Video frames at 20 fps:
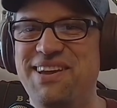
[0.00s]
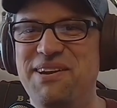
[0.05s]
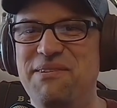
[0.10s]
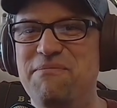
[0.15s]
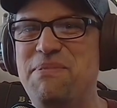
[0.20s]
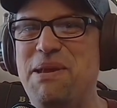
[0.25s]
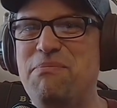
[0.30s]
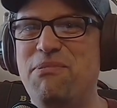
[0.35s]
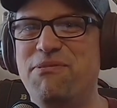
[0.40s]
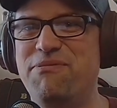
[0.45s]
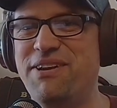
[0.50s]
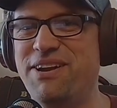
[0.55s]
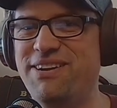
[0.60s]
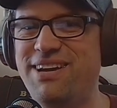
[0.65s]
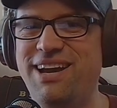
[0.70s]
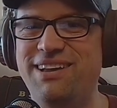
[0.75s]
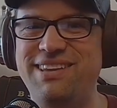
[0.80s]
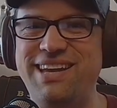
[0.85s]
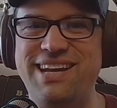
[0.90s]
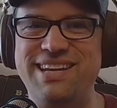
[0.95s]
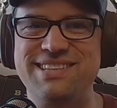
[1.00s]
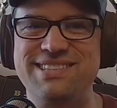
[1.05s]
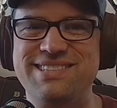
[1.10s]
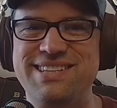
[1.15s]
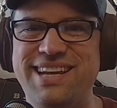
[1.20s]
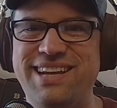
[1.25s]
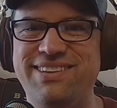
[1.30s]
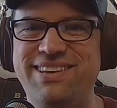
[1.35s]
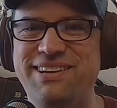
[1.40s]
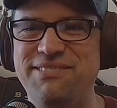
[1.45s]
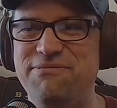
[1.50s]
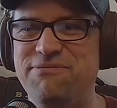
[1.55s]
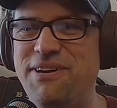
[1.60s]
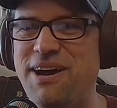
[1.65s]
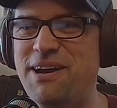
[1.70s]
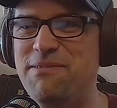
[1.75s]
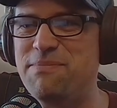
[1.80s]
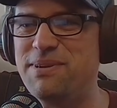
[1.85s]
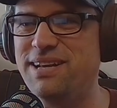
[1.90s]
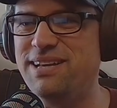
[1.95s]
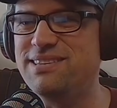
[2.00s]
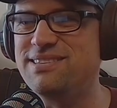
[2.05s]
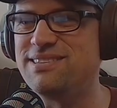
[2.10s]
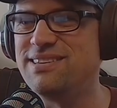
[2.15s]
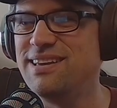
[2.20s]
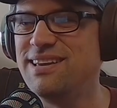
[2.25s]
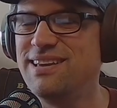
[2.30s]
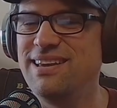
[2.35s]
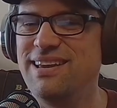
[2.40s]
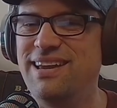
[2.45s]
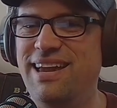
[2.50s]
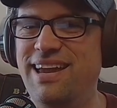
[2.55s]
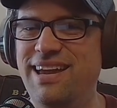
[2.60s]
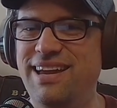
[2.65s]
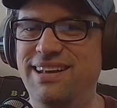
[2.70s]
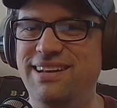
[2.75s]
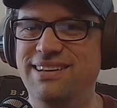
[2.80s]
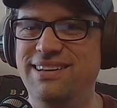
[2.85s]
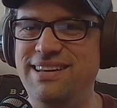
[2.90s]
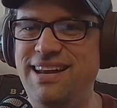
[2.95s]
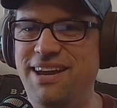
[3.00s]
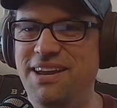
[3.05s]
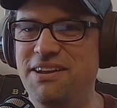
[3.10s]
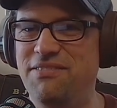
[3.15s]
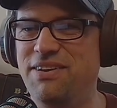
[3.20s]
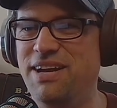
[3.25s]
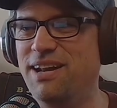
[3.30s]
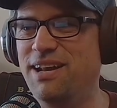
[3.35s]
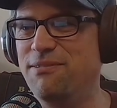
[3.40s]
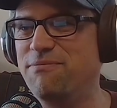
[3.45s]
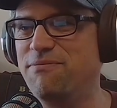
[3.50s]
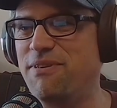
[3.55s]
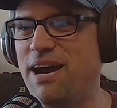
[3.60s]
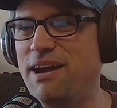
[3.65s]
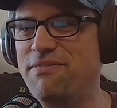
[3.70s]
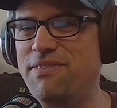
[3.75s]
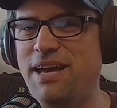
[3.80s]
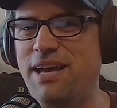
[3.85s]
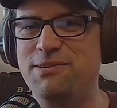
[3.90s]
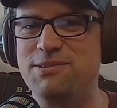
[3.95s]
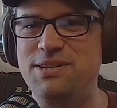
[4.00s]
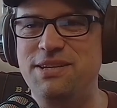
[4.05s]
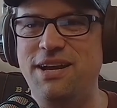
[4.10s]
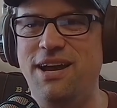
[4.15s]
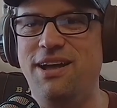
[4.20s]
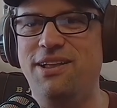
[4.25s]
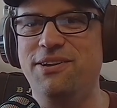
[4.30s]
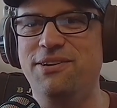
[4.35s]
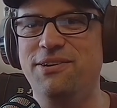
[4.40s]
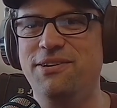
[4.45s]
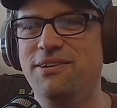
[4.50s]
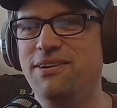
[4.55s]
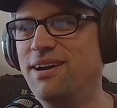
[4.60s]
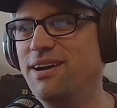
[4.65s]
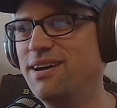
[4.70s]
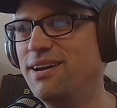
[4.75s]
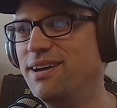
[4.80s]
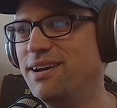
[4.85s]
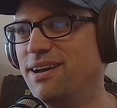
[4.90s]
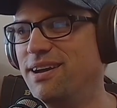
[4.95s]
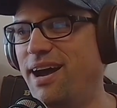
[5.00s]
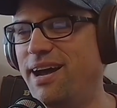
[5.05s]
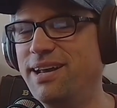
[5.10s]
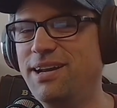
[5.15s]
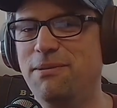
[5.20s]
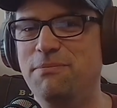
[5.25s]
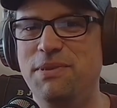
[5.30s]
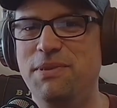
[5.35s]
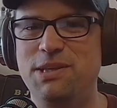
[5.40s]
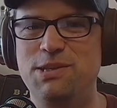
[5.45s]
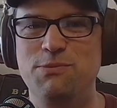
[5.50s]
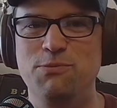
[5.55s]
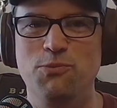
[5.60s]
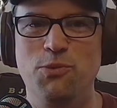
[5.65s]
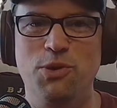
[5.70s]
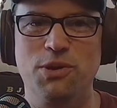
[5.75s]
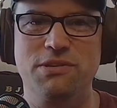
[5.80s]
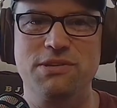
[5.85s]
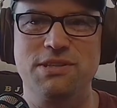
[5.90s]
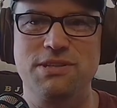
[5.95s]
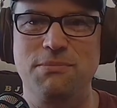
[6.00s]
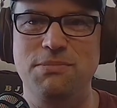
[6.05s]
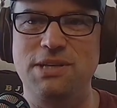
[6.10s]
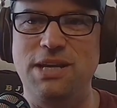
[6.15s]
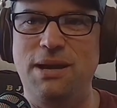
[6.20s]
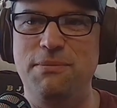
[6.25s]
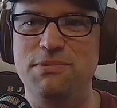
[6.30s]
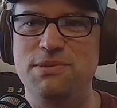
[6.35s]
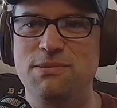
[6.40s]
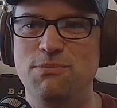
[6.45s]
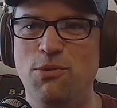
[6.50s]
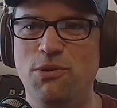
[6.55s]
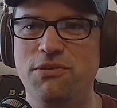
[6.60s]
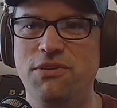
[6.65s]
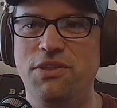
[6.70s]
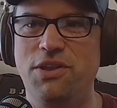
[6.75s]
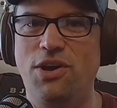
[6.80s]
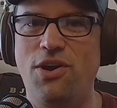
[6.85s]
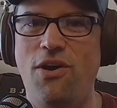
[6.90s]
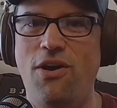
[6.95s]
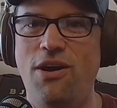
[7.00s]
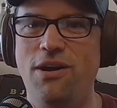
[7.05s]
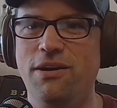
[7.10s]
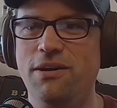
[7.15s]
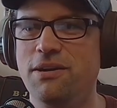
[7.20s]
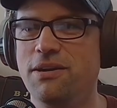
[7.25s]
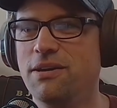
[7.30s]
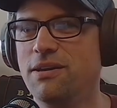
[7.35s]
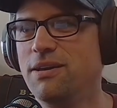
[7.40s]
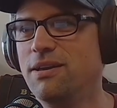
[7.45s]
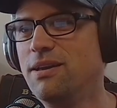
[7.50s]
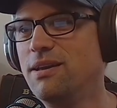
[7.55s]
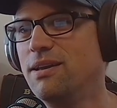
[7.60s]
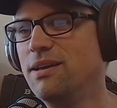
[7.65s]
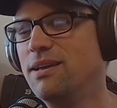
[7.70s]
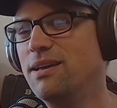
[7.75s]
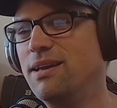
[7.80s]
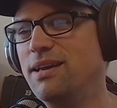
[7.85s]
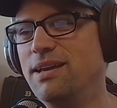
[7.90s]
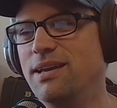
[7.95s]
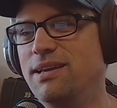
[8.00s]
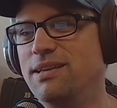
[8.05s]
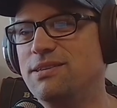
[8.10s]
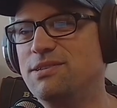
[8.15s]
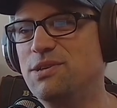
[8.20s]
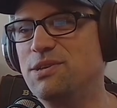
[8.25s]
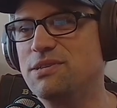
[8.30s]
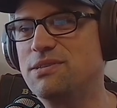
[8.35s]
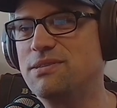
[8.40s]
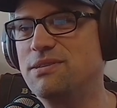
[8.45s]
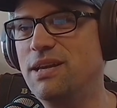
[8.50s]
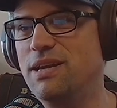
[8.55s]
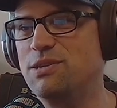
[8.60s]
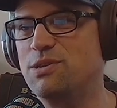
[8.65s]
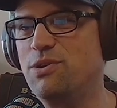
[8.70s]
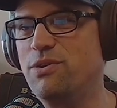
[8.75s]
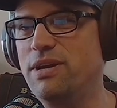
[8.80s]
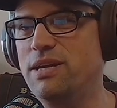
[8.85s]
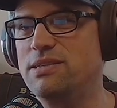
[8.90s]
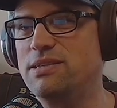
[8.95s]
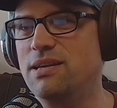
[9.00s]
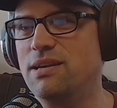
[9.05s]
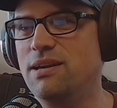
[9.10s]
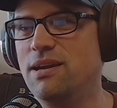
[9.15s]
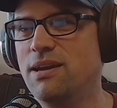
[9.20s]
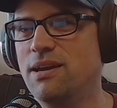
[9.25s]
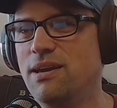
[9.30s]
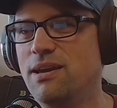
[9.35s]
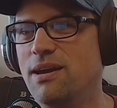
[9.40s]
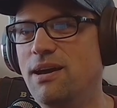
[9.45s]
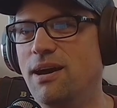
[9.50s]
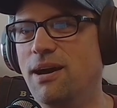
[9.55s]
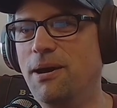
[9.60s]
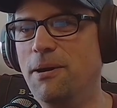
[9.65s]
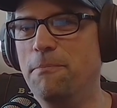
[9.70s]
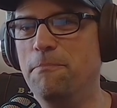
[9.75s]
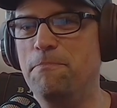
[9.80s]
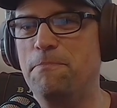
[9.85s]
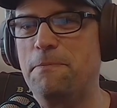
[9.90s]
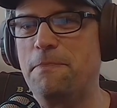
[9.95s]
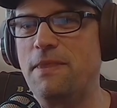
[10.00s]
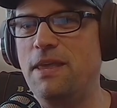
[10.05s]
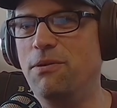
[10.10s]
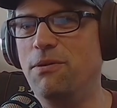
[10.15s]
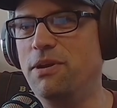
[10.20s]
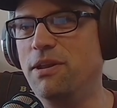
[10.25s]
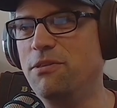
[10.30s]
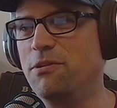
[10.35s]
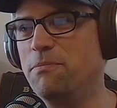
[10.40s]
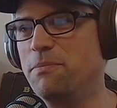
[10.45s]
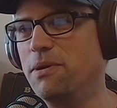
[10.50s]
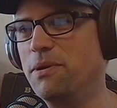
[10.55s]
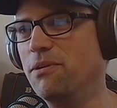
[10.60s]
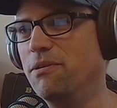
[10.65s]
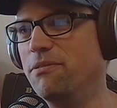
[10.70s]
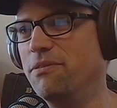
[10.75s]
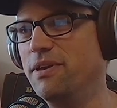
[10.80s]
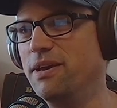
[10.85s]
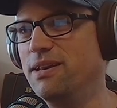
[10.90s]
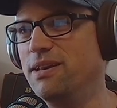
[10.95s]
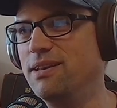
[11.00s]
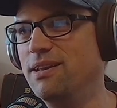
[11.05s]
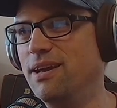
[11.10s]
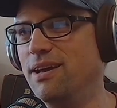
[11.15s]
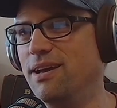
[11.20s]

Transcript: people figured out they can steal it in 5 minutes, and now you've got a $5,000 item that's worth sometimes more than the car. It's crazy. Another bill that